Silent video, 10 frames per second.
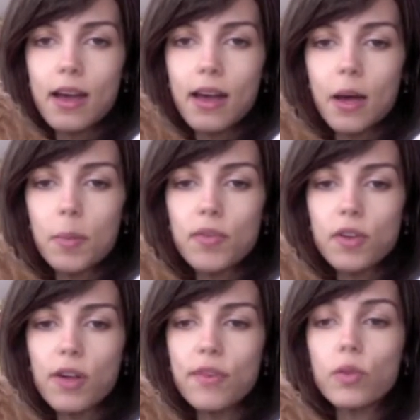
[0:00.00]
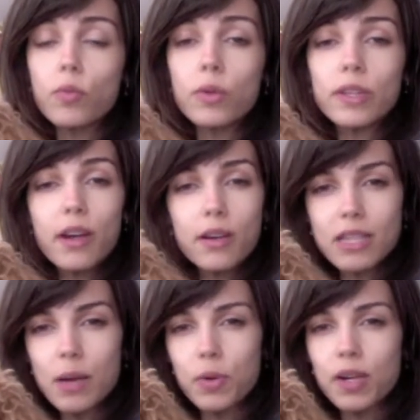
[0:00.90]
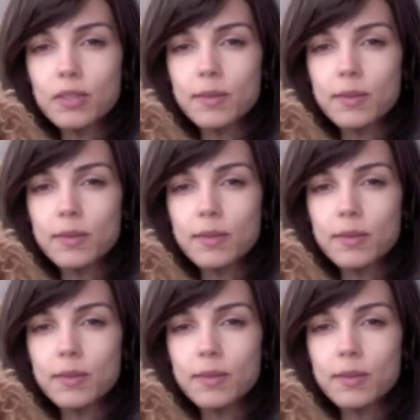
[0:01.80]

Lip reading: If you're having a really hard time putting them